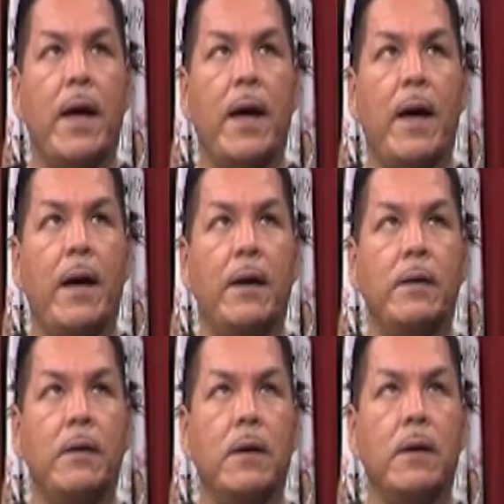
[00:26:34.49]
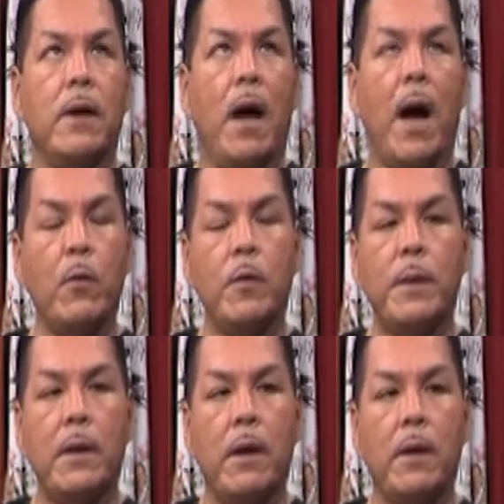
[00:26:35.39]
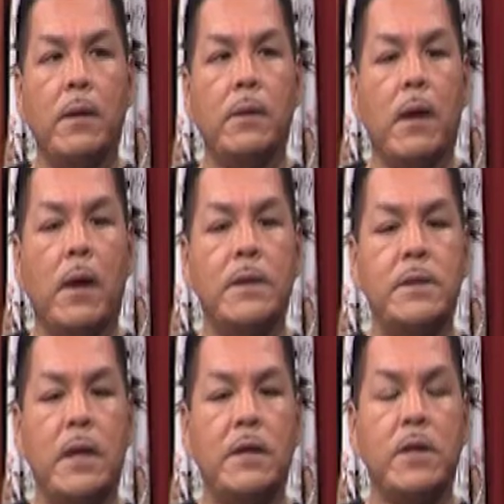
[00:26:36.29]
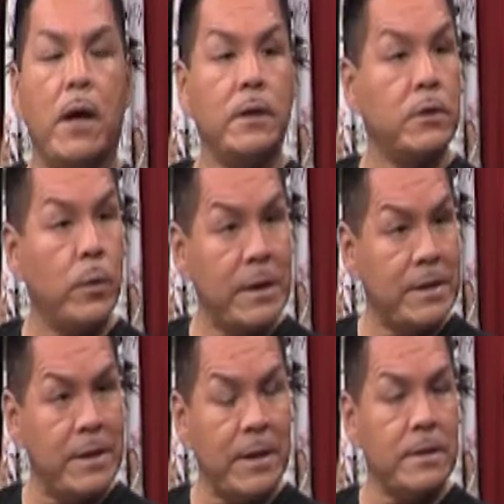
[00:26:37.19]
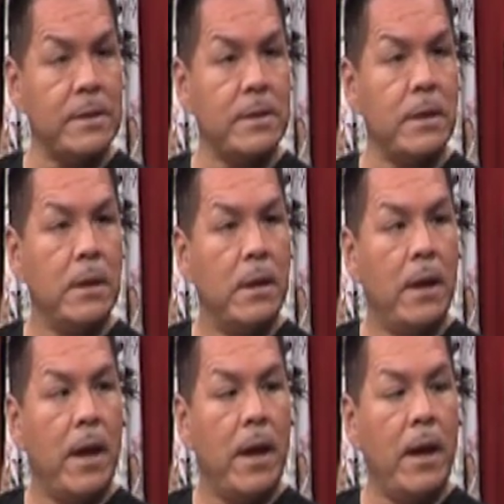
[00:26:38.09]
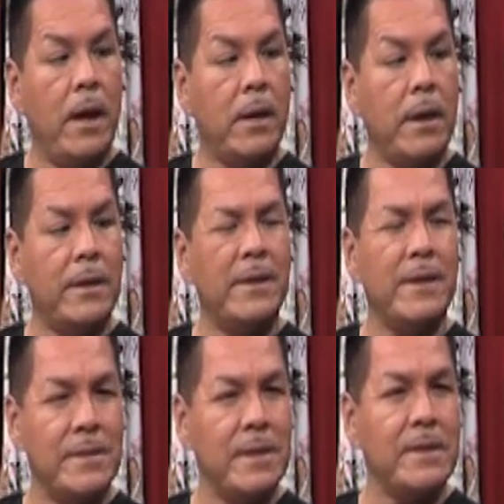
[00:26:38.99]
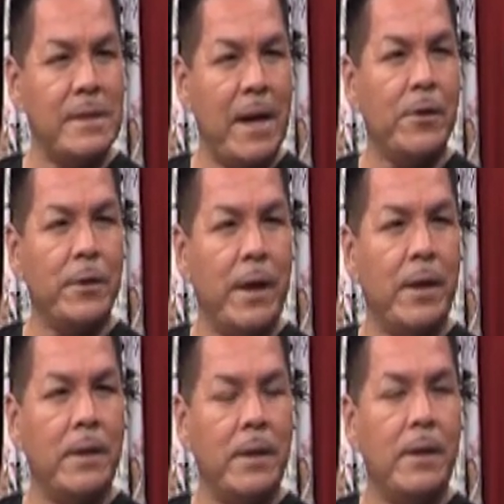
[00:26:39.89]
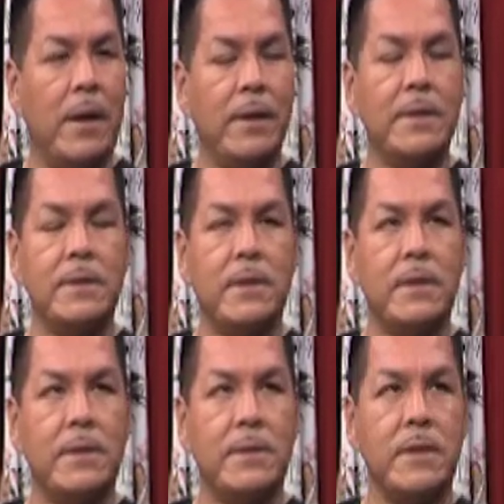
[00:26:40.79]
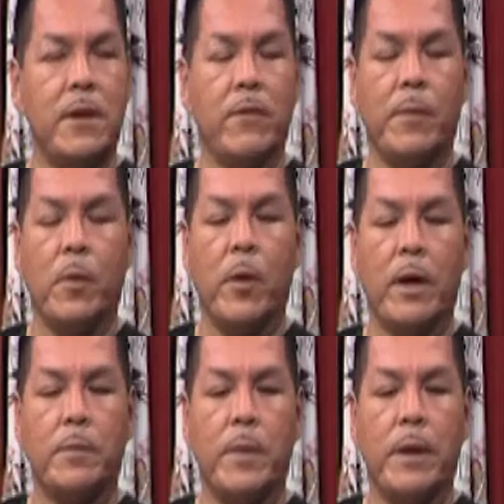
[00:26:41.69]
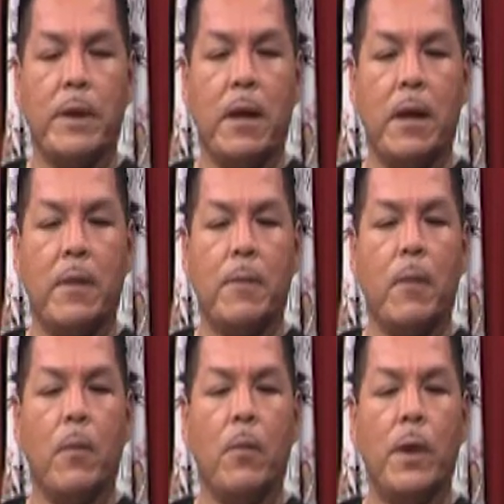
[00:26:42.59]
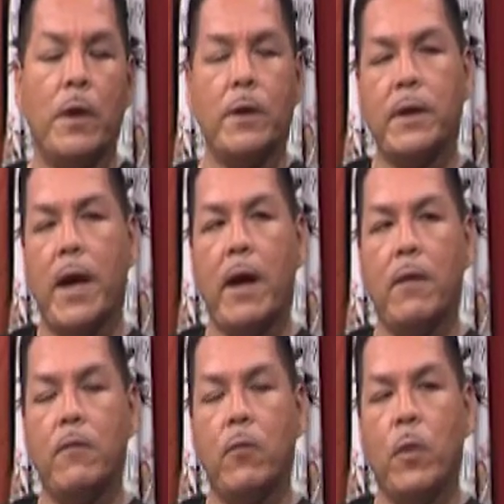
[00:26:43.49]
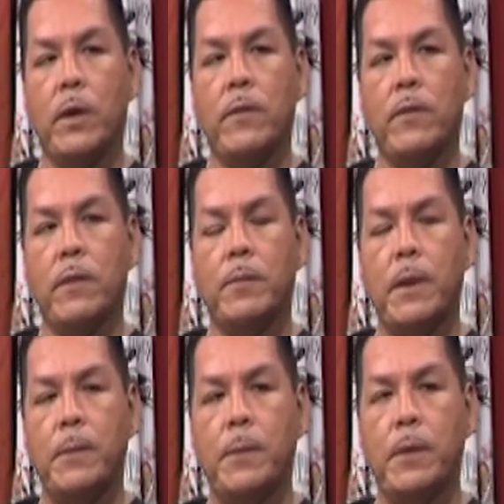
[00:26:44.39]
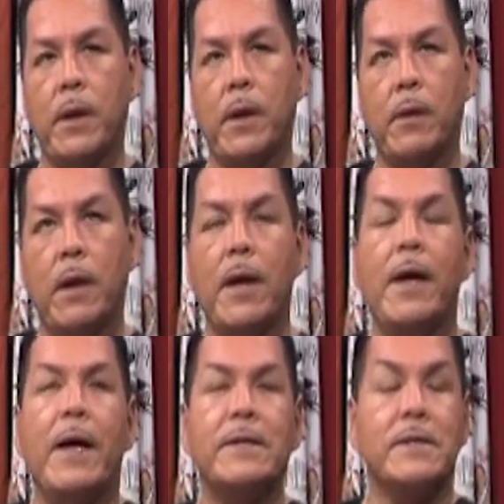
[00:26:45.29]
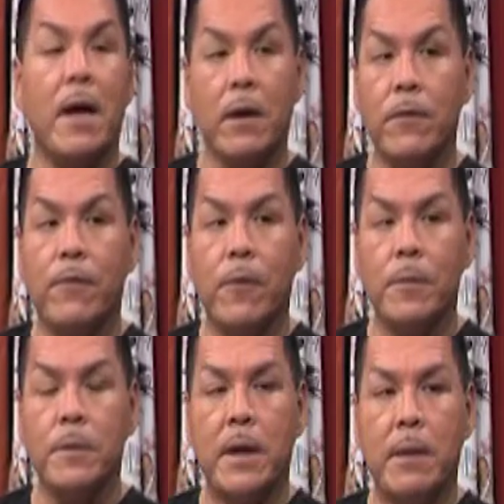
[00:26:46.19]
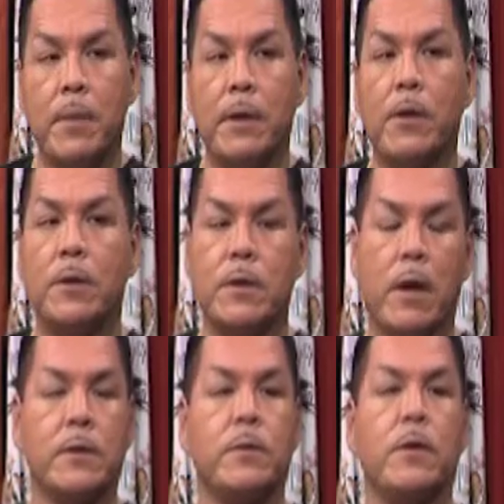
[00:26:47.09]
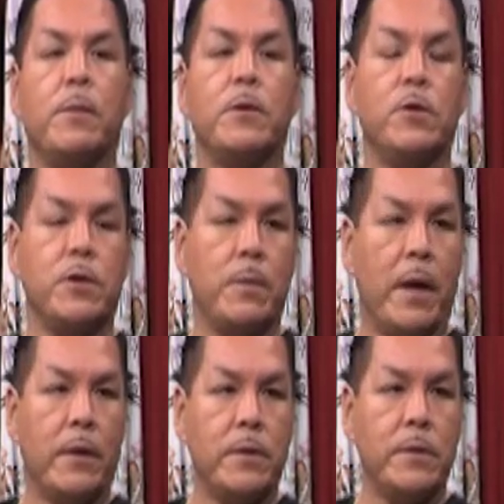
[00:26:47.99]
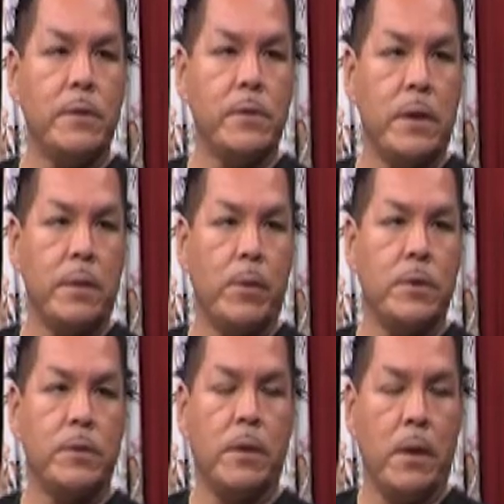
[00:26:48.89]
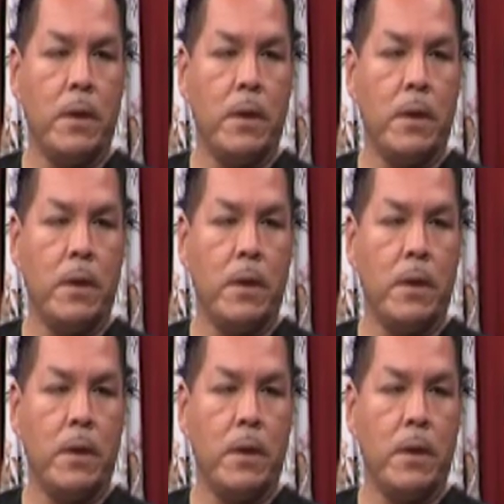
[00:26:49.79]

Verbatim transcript: And I will be on uh, stage on the 26th. And I think that's that Saturday. I think that's a Saturday if I'm correct. But um, we are going to have one of the people there. It's not confirmed yet, but they're in talks with her, Patricia Michaels, who's on the project.